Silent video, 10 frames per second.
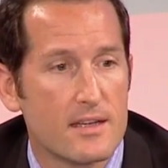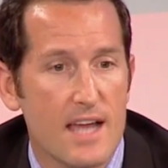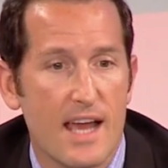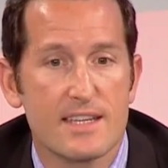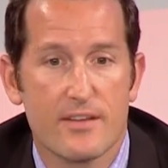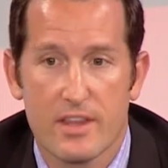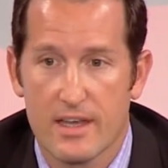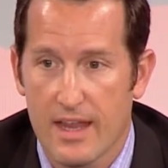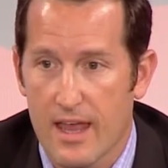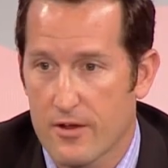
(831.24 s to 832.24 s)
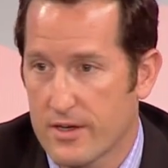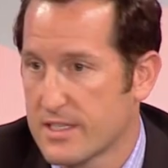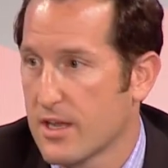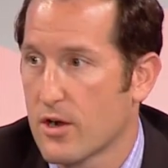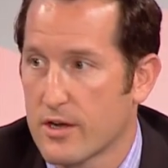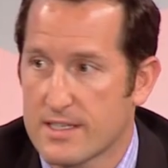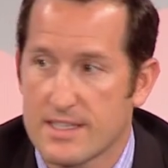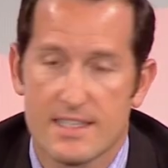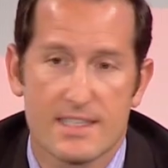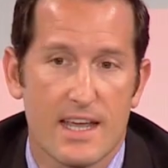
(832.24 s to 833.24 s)
ties everything together. It's the artists,
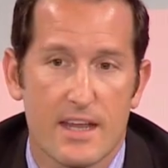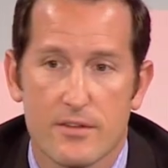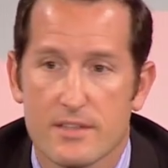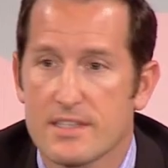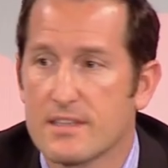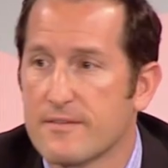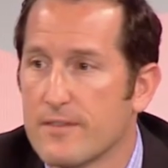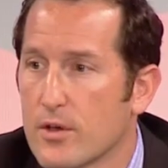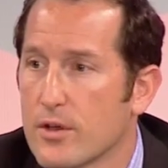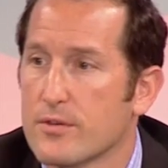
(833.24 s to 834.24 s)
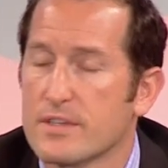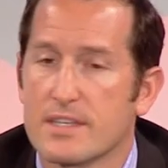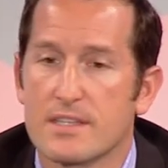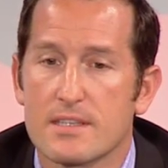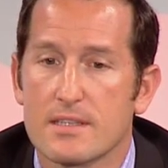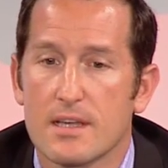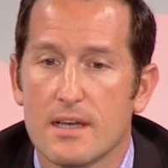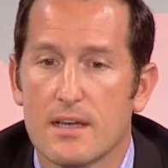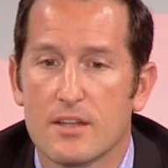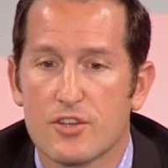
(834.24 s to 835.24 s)
it's the titles, it's the photos, it's
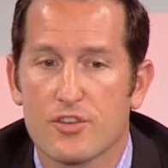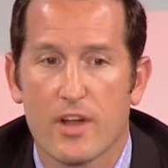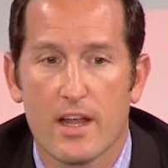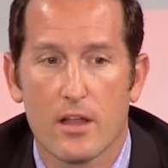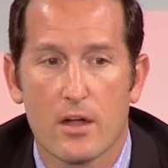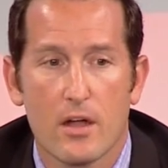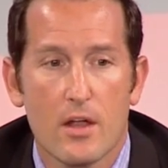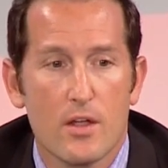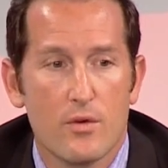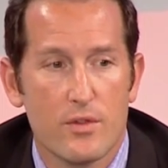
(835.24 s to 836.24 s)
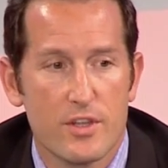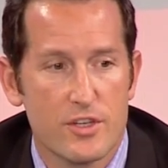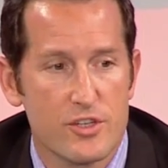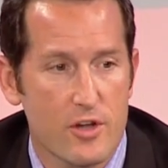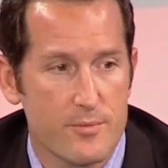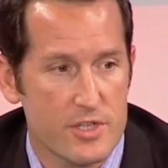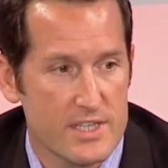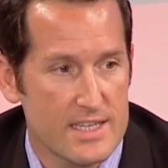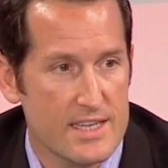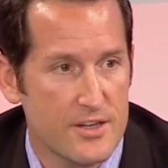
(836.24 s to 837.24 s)
trailer, the
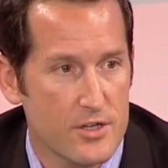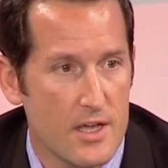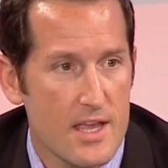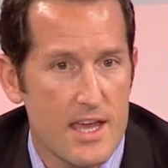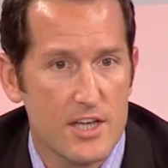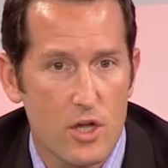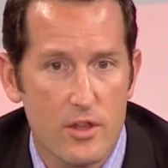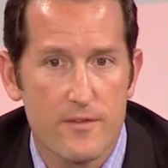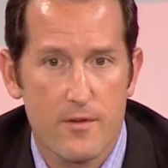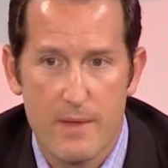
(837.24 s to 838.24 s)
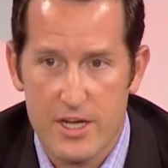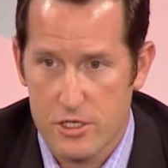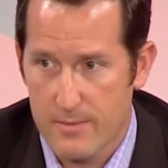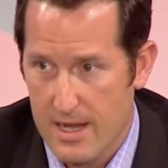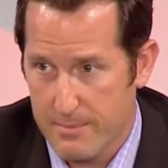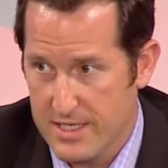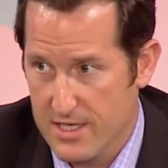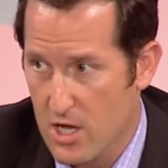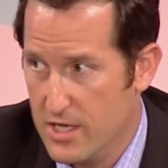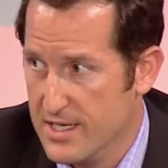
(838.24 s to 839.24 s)
descriptions, etc. And it's all the information about a piece
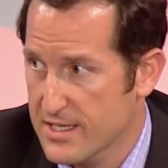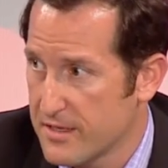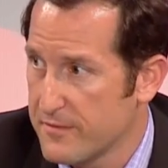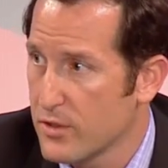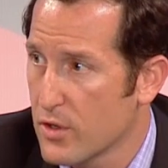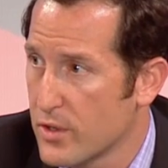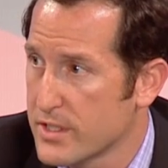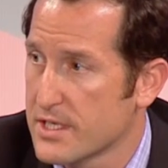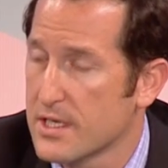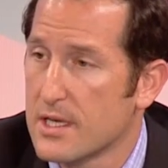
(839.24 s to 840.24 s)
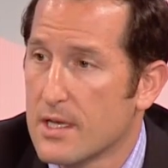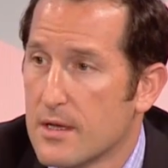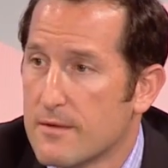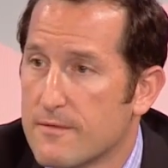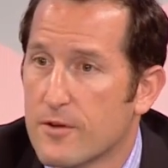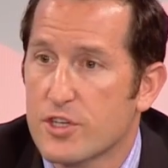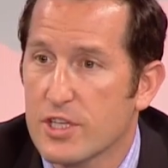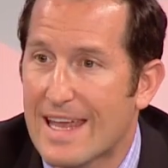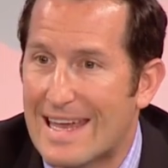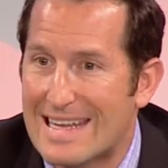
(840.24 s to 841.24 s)
of content. And if you go onto
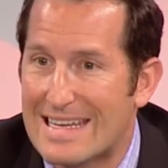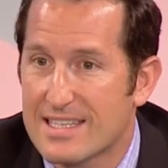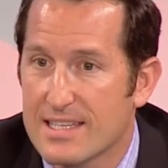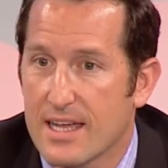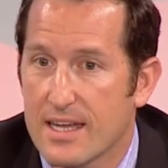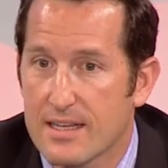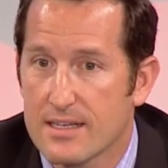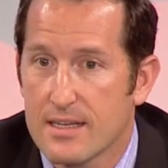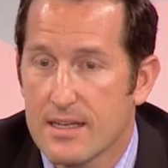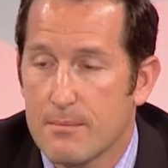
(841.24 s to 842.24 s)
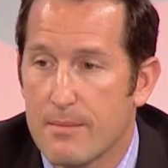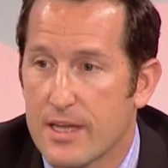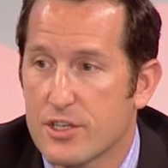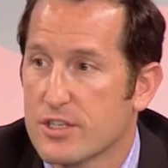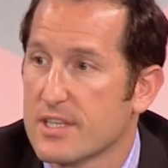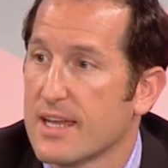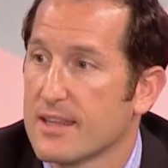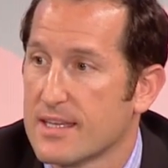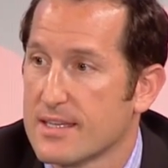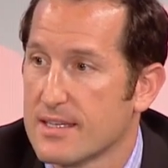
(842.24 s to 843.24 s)
virtually any site, major
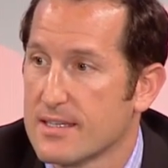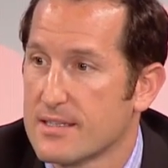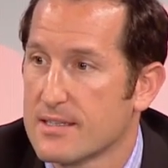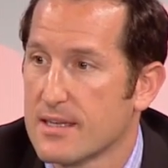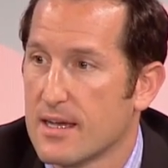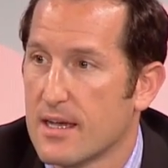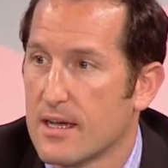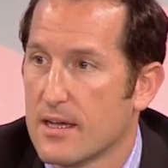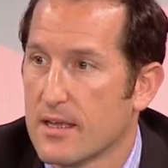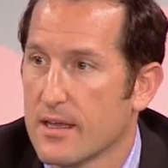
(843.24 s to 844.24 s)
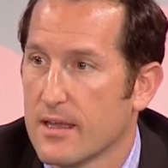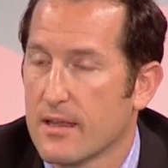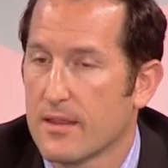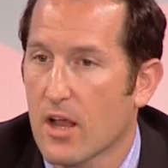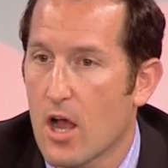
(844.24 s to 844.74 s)
site that is in the